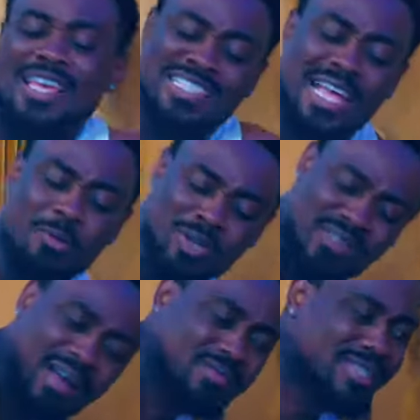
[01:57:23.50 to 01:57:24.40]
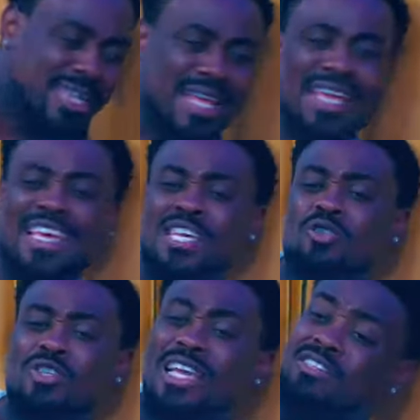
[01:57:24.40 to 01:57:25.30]
It's like whatever I'm saying,
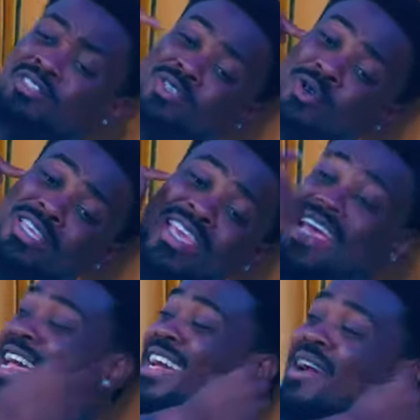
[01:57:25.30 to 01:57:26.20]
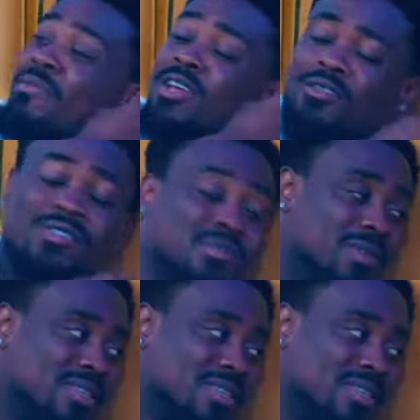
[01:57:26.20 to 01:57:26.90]
is just entering your ear and coming out of this